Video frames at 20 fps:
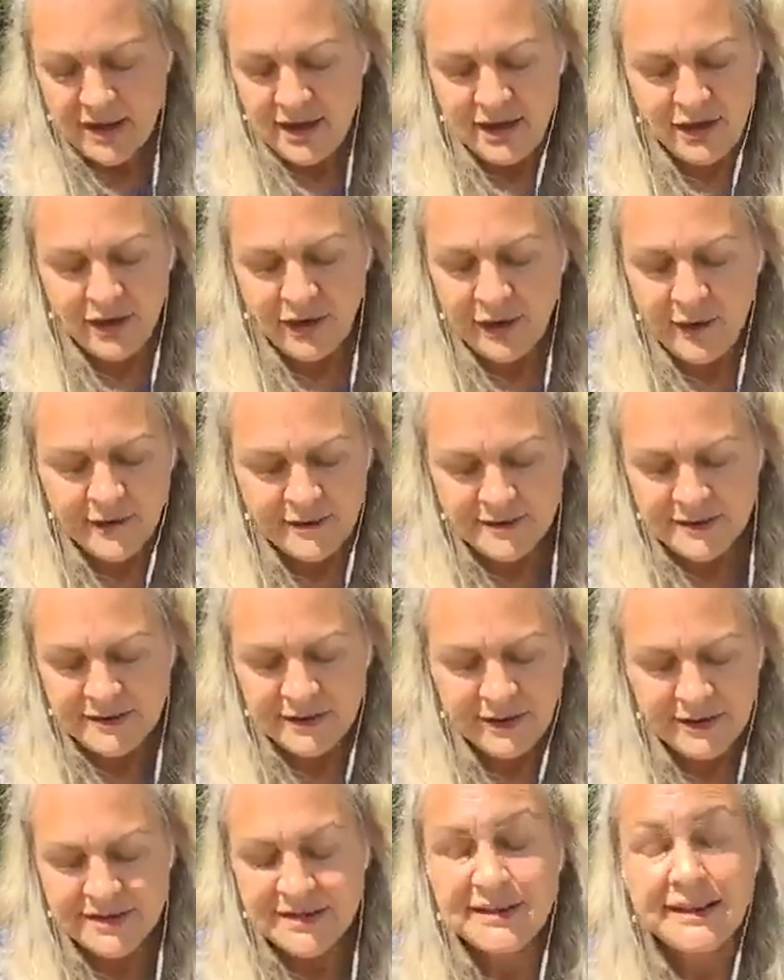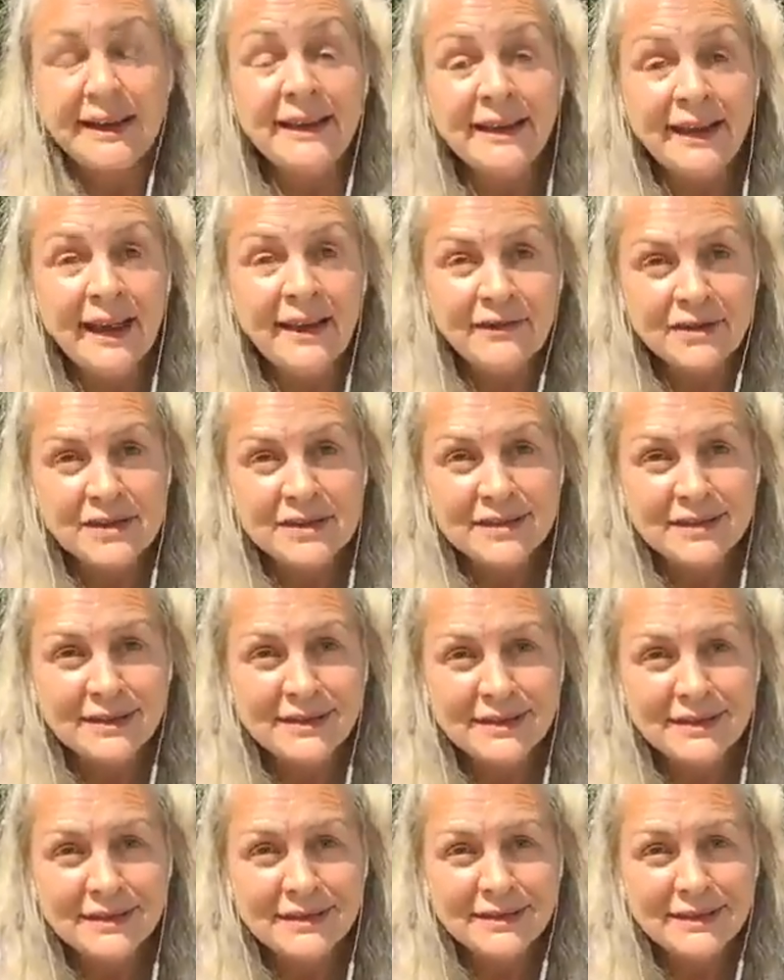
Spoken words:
you're going to start seeing evidence